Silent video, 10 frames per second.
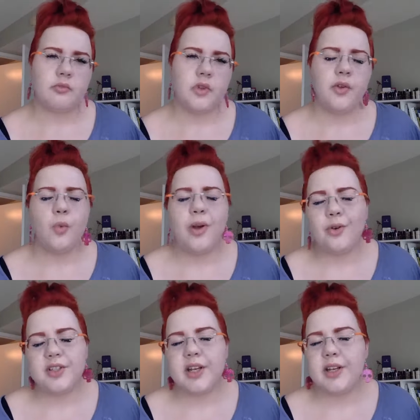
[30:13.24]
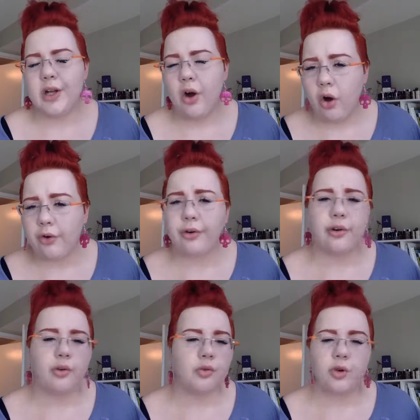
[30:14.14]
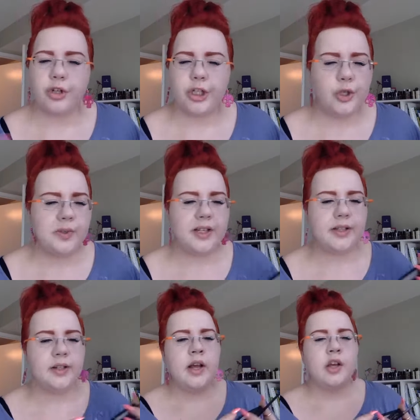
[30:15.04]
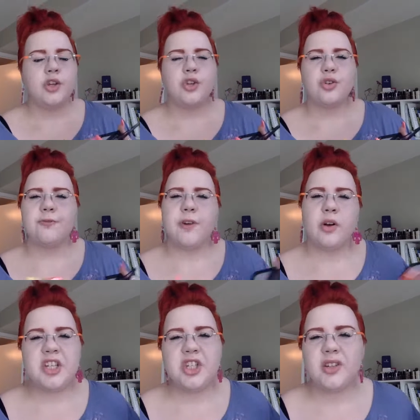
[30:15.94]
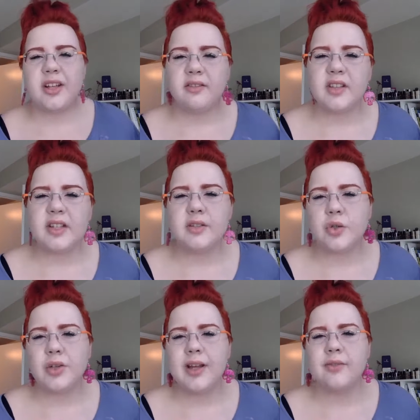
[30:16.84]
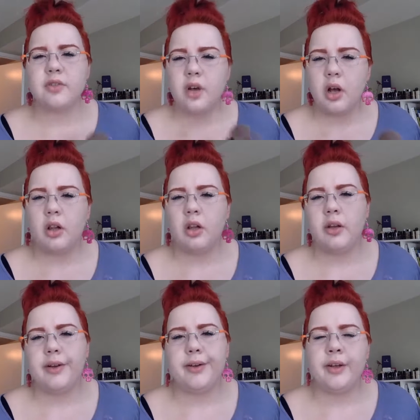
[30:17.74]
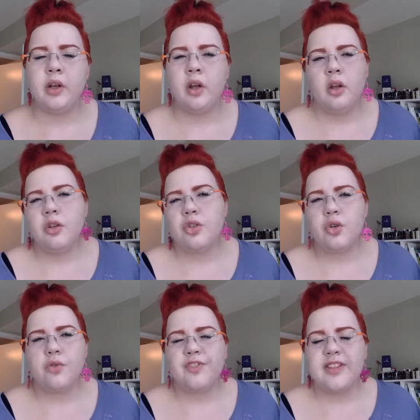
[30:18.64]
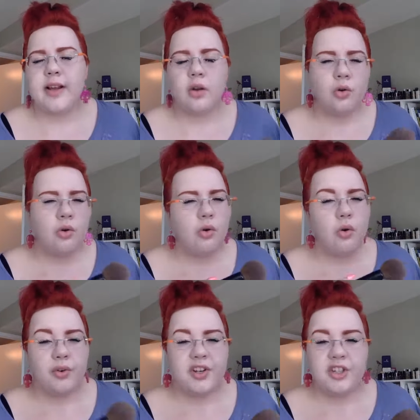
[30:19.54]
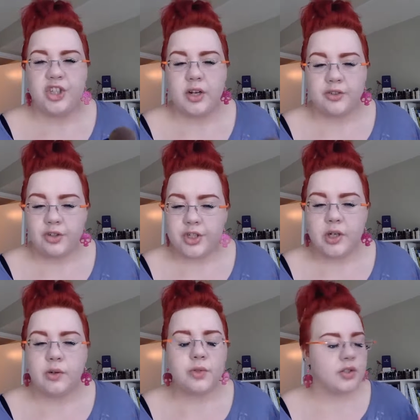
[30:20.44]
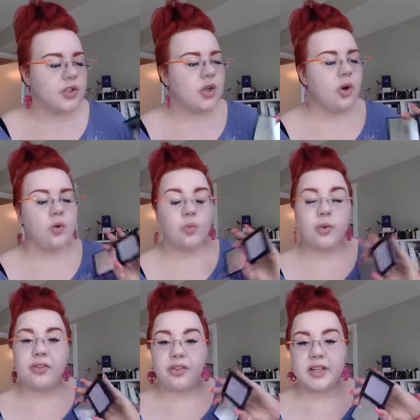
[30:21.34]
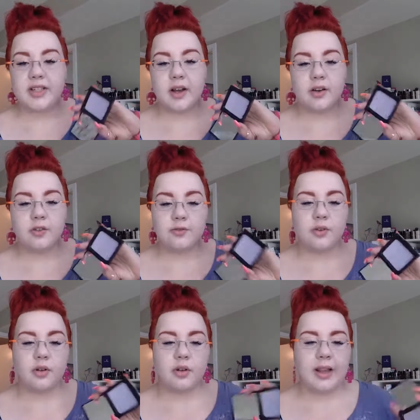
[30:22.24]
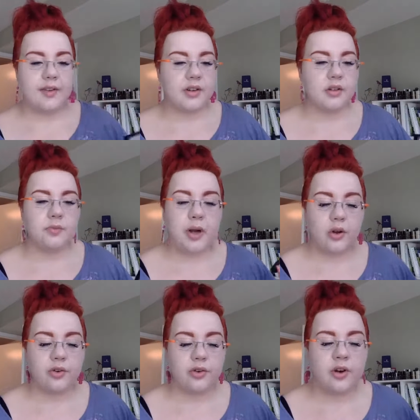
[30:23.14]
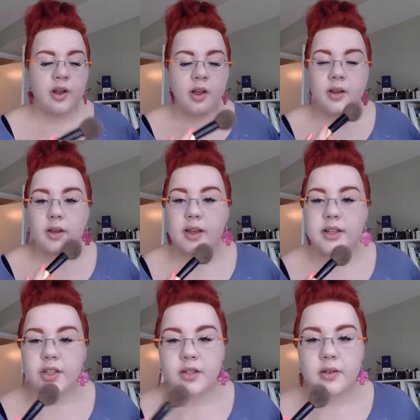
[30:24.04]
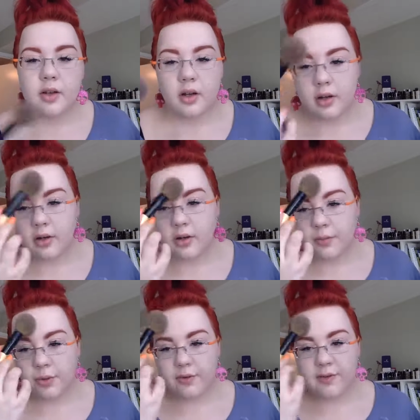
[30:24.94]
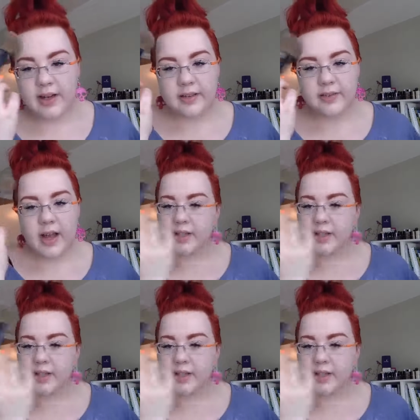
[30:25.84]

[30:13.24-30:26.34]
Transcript: the weather is getting hotter or more humid. Your foundation can tend to get dull and sort of yellow orangey undertoned. So with this kind of lavender powder, it's preventing that.